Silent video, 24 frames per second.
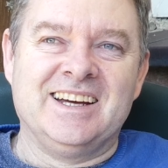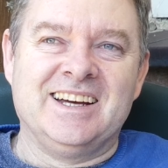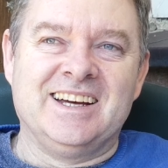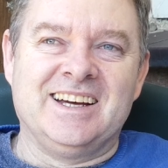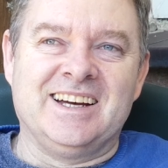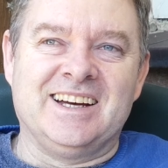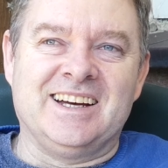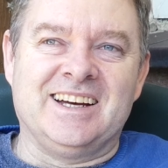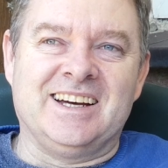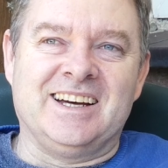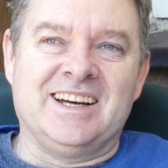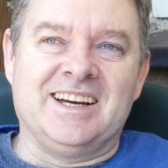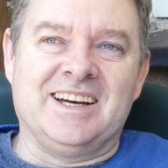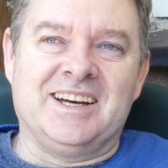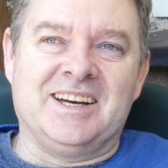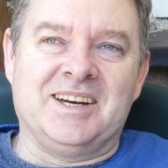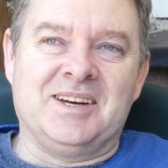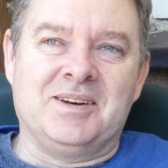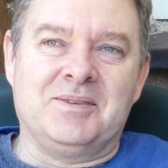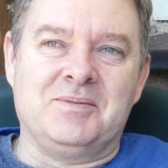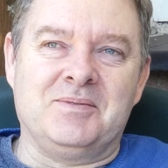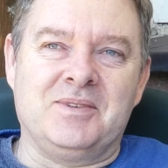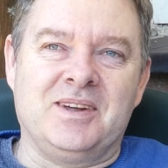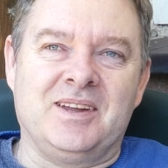
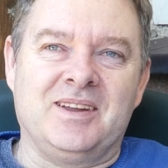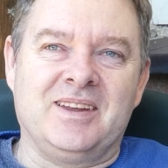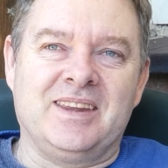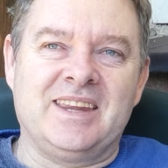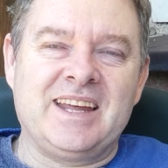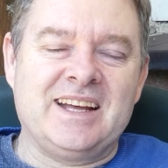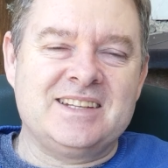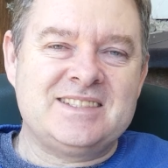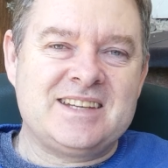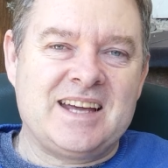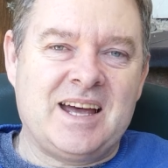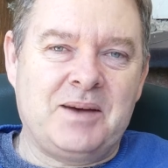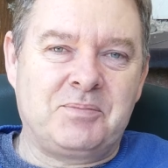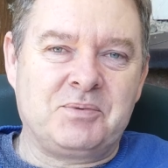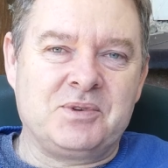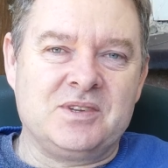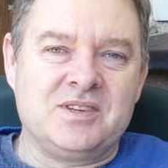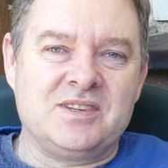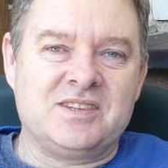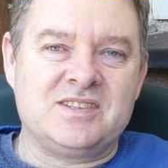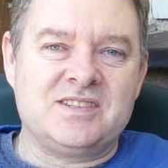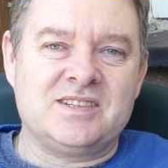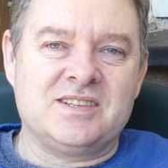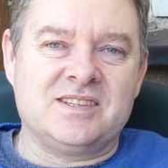That's
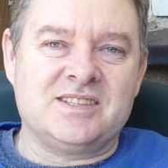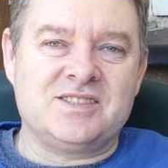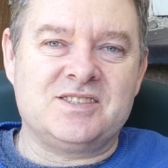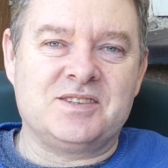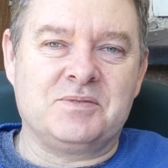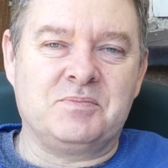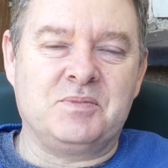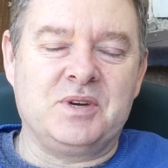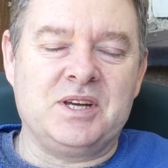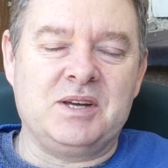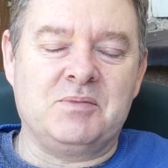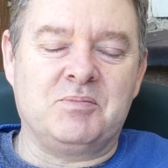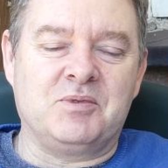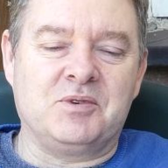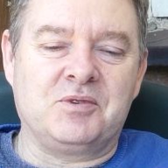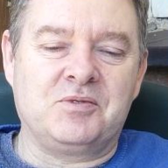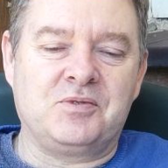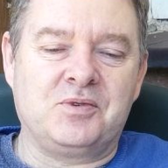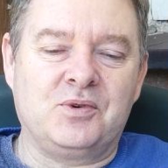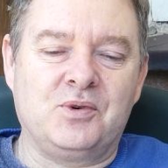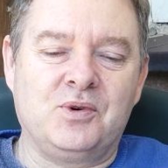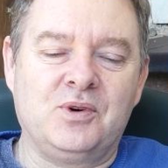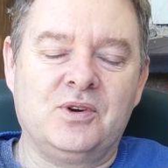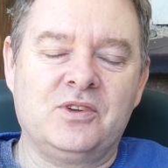happened to me
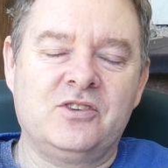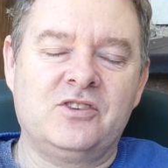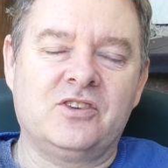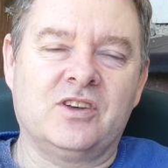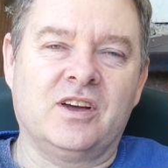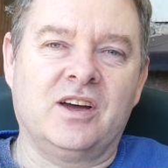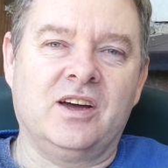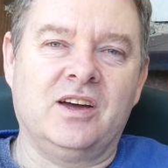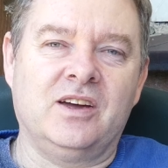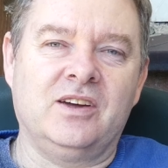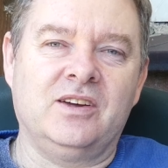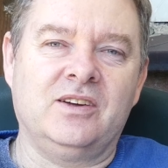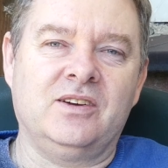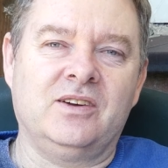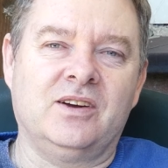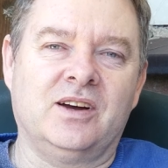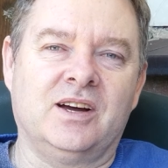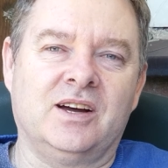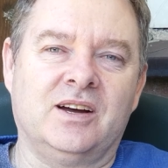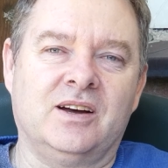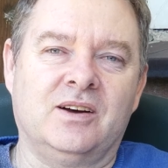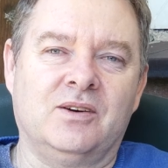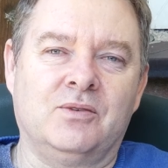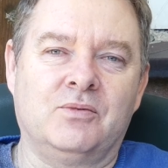before,
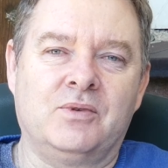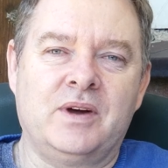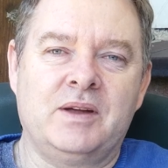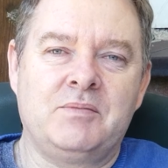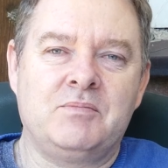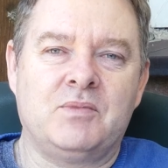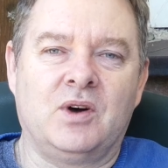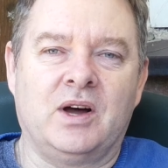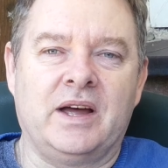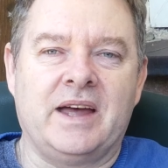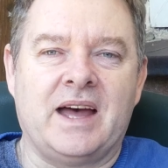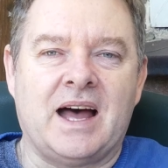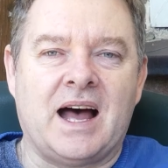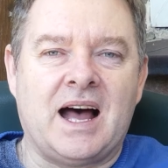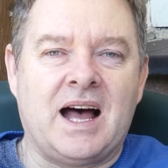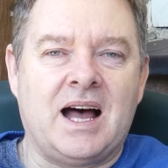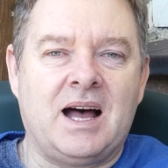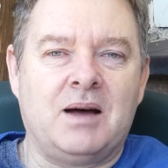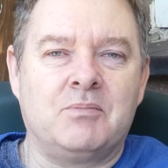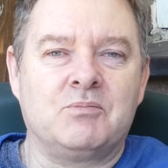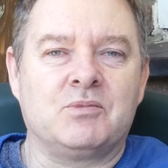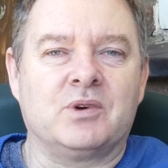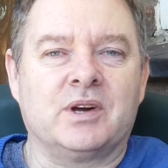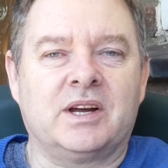so when my
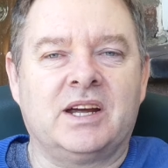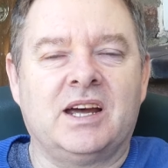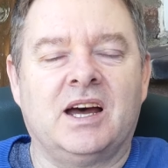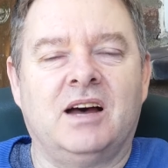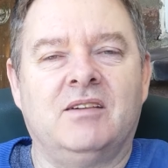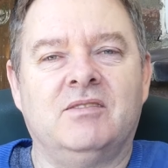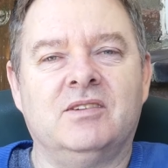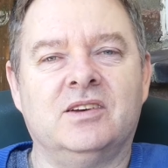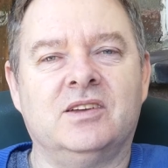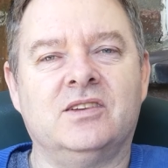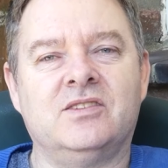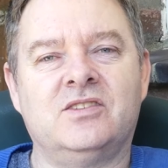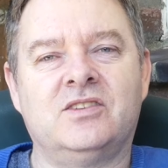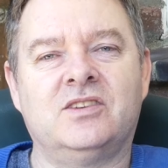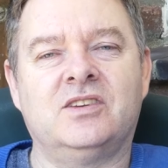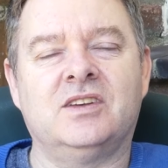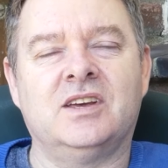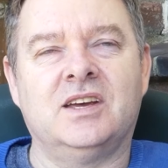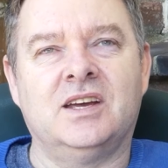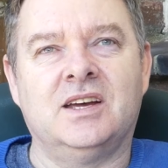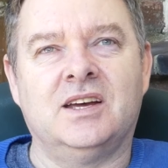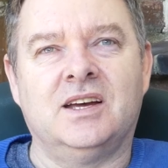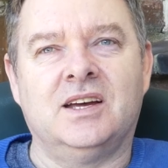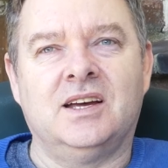arm recovers,
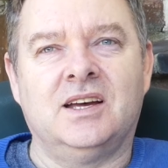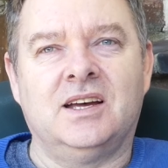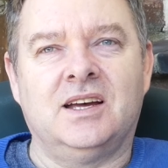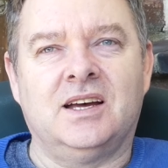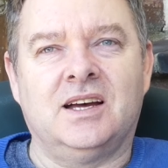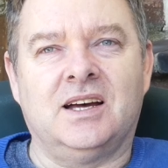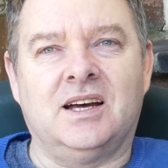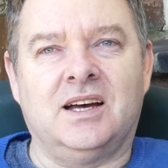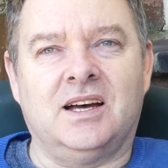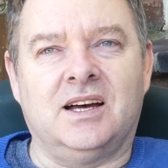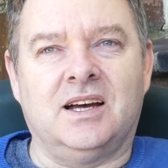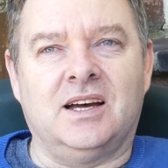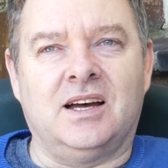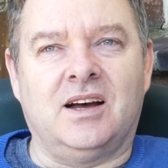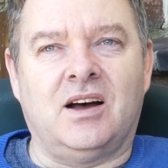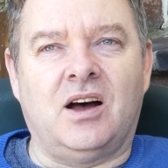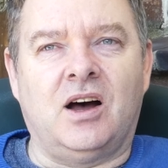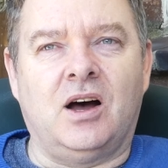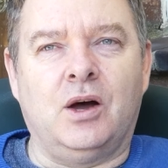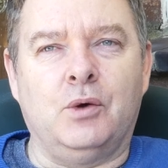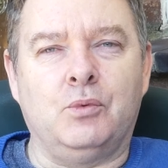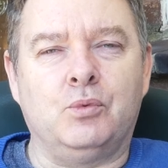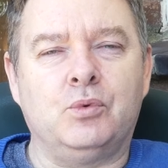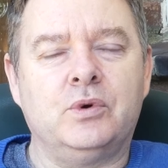
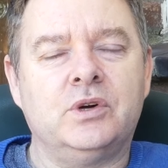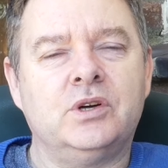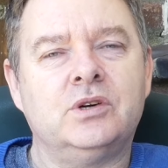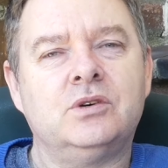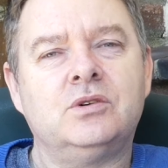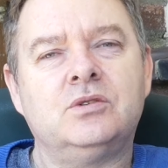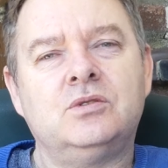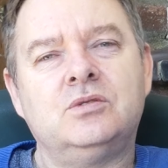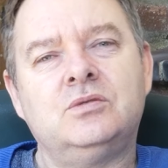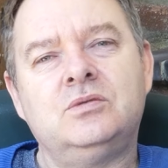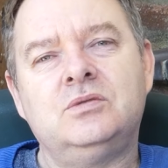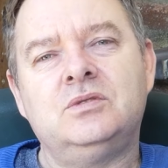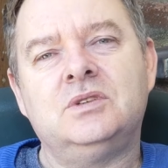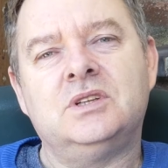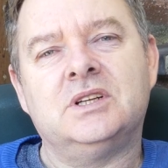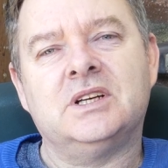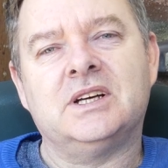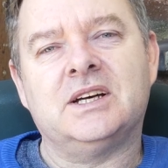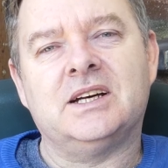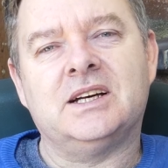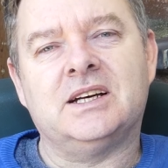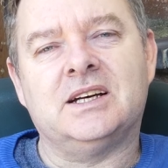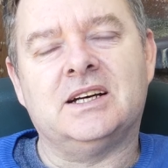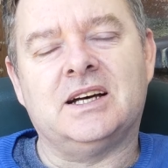I will
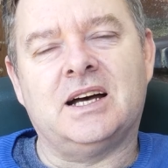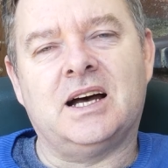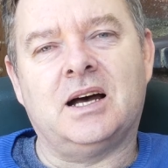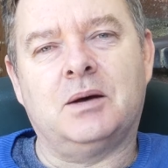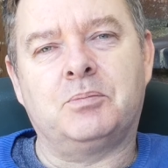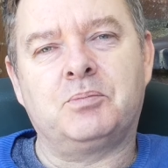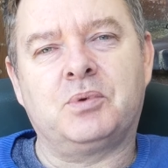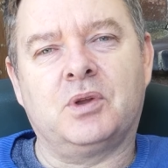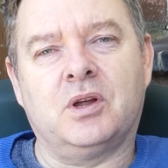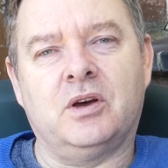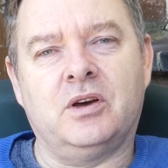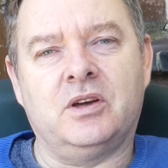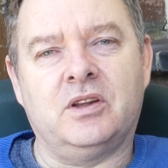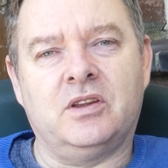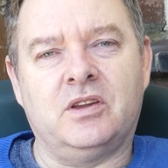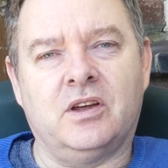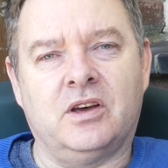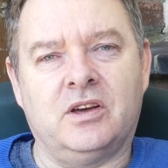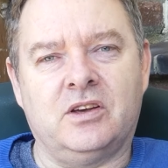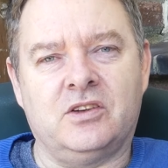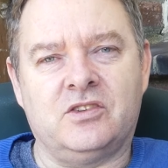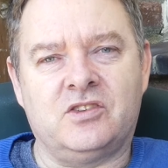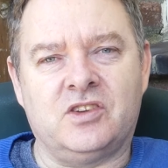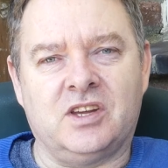upload
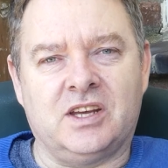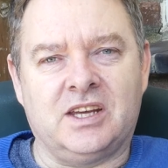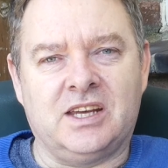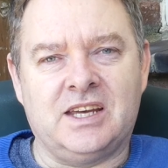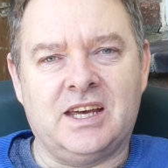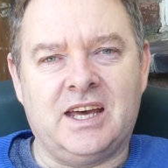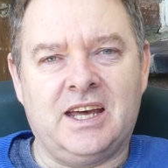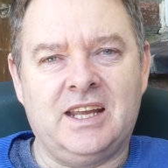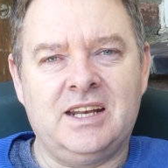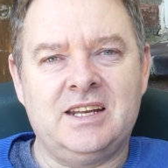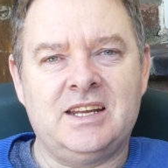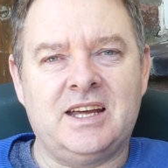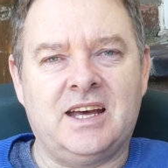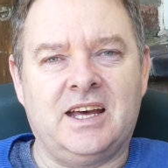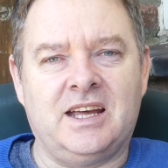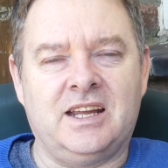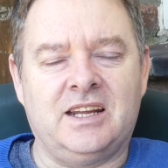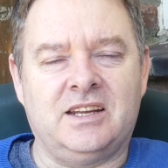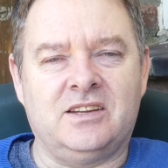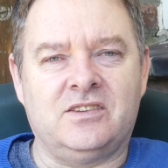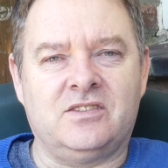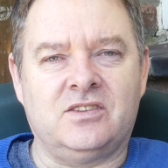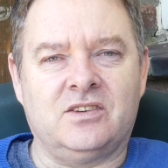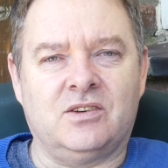those again,
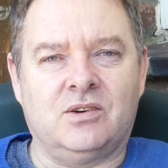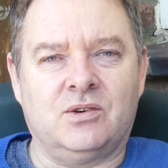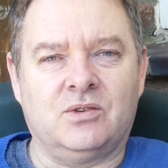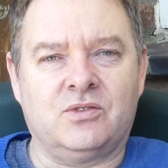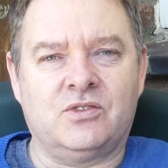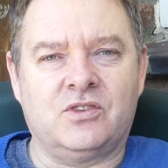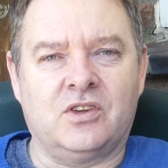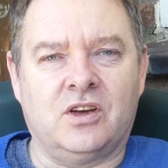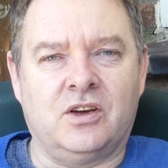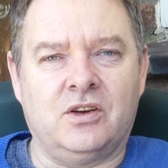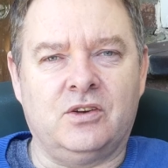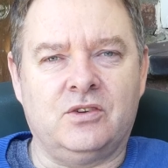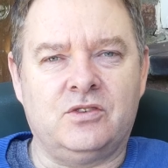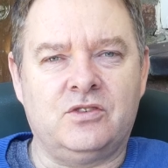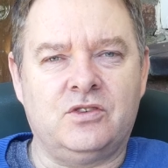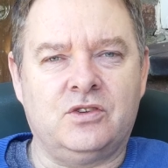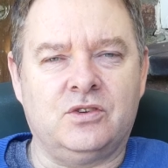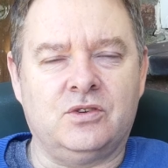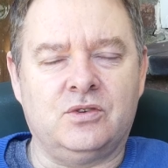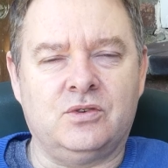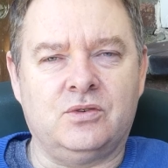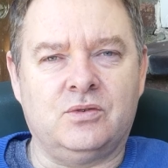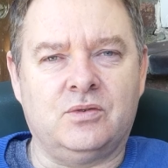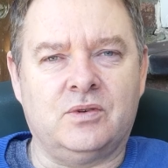and also
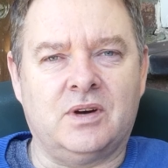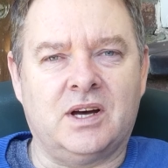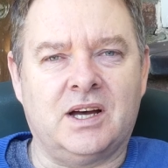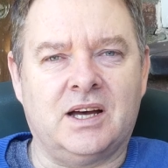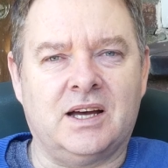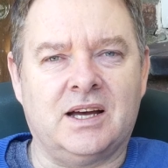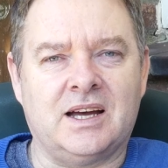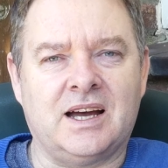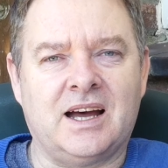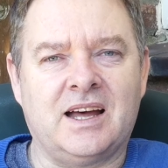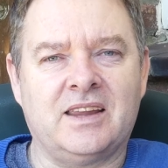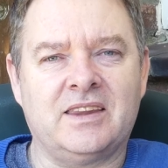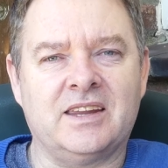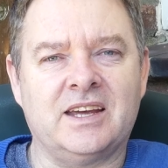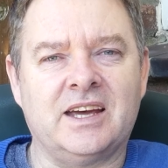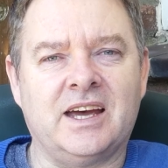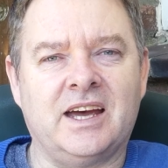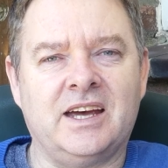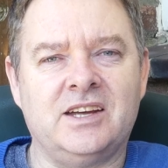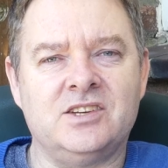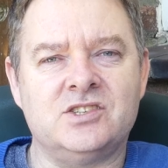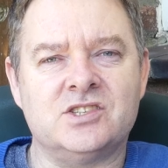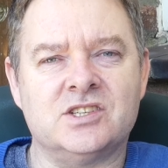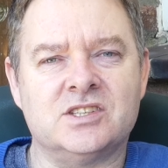to other
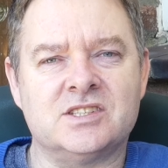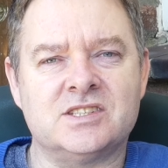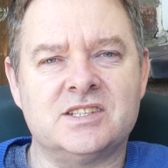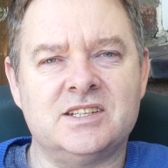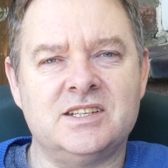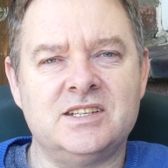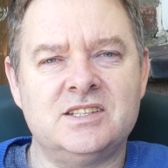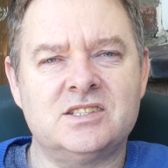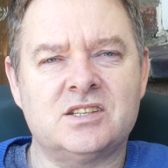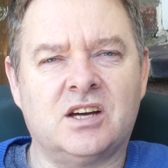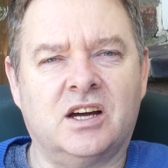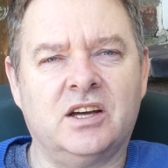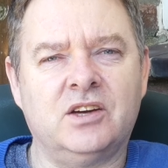agencies.